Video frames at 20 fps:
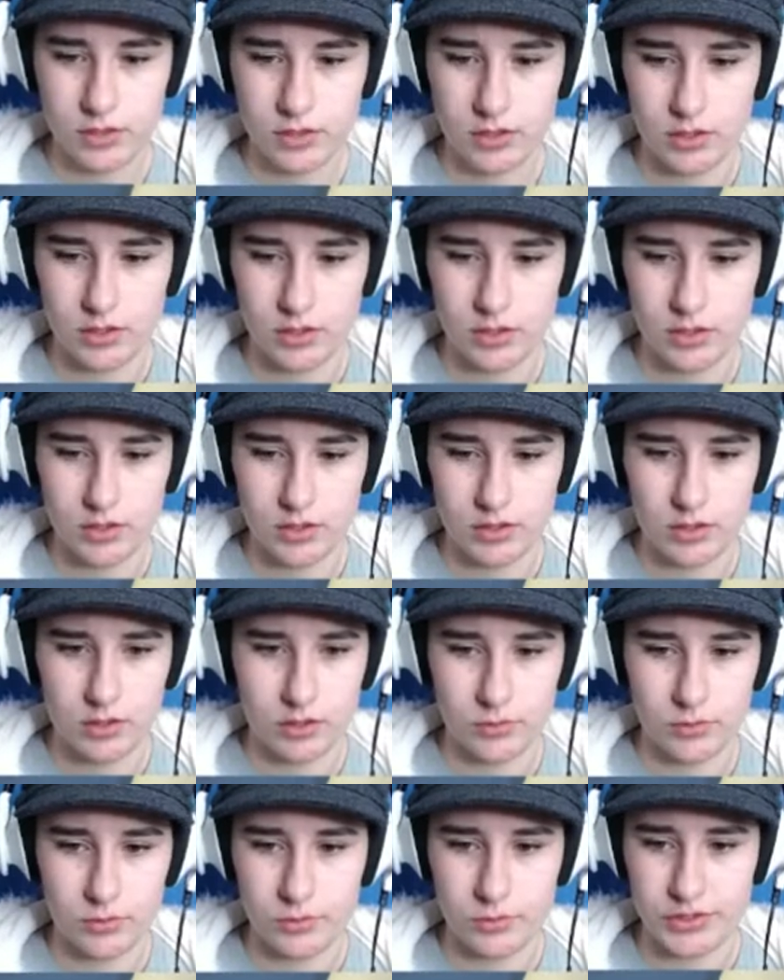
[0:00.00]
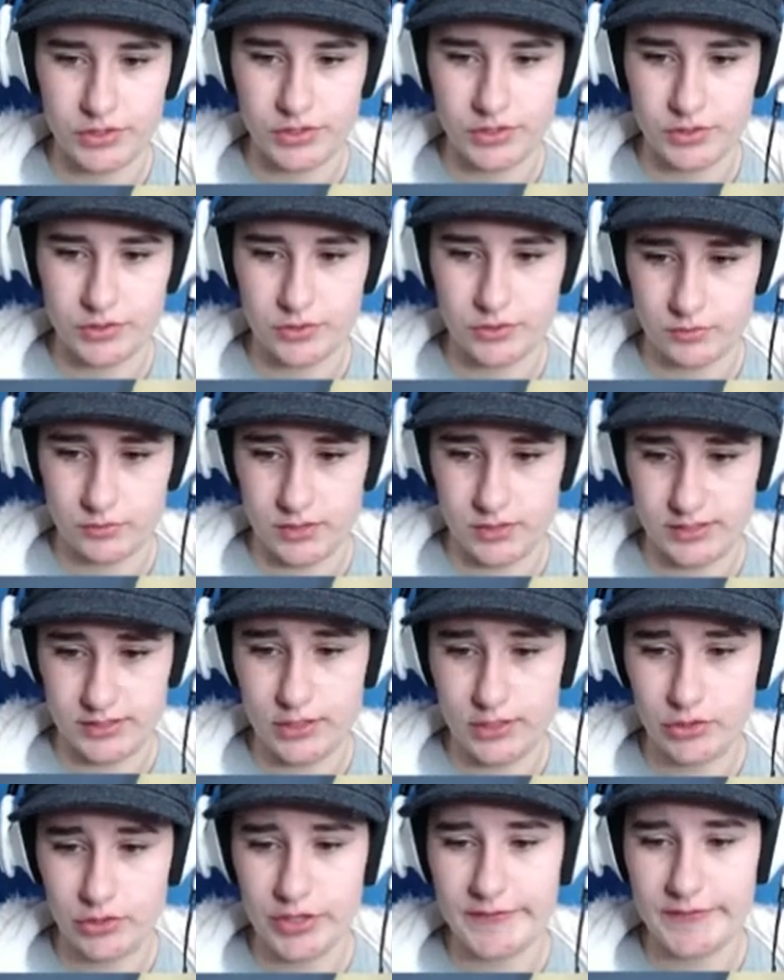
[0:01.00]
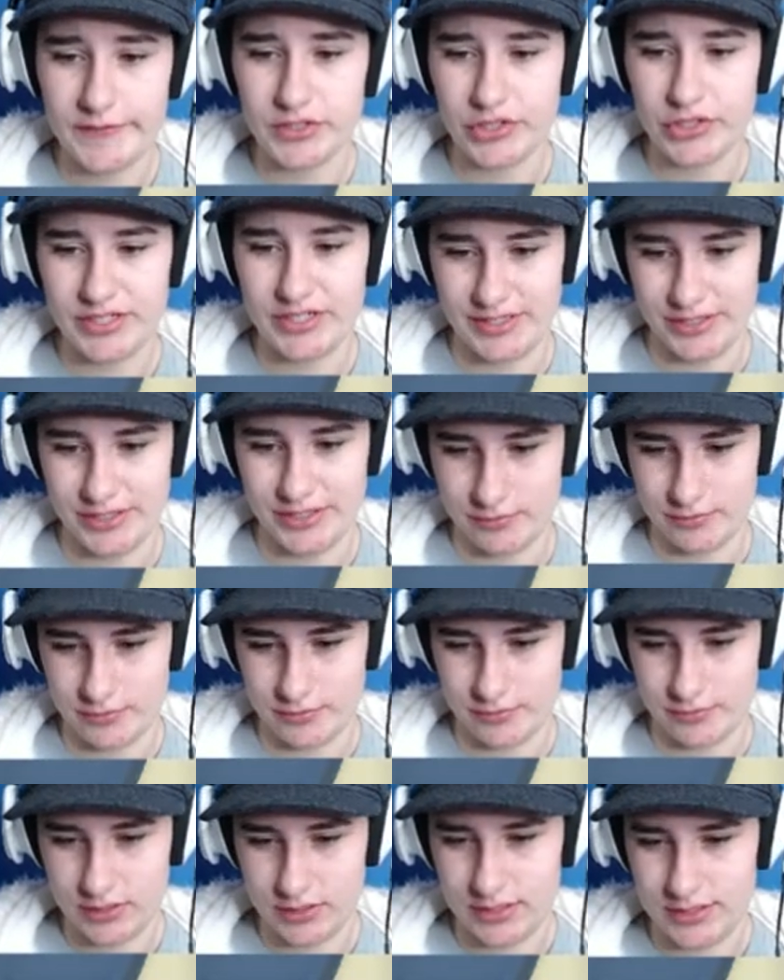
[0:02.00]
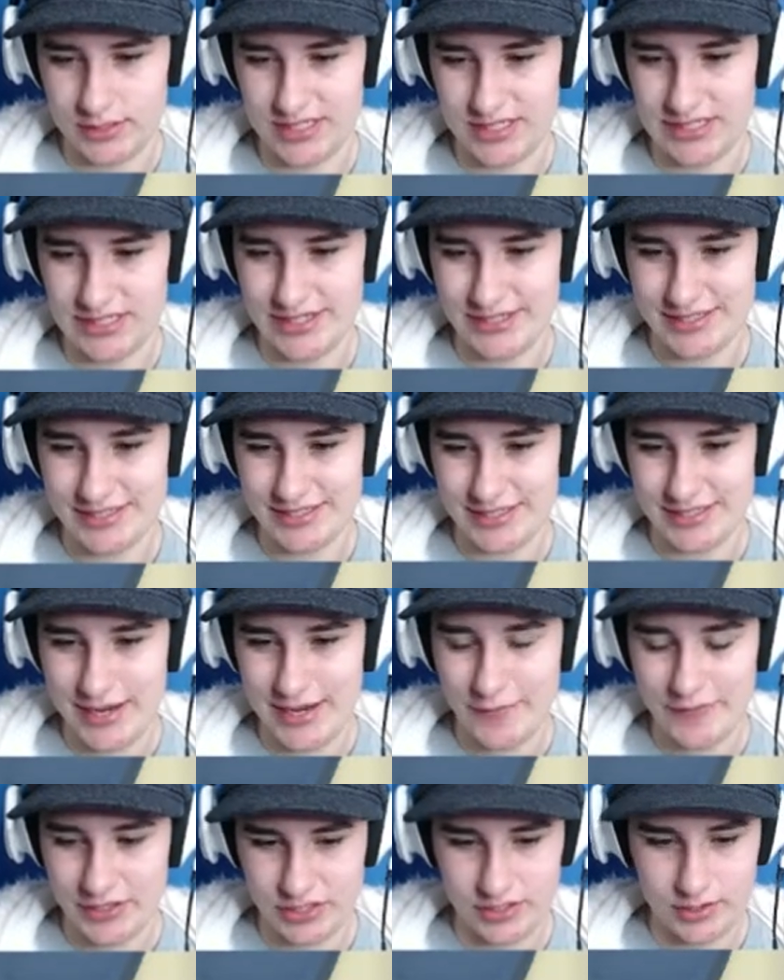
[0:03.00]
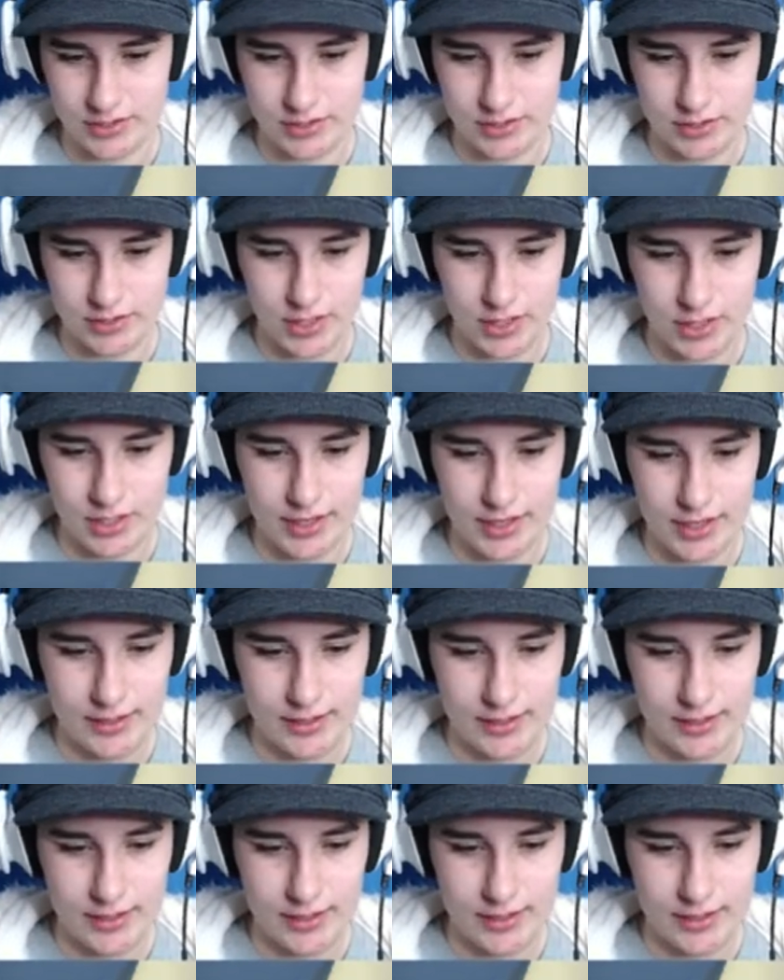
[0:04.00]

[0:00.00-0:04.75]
Which is in your inventory still. Because you never finished. Alright, and go.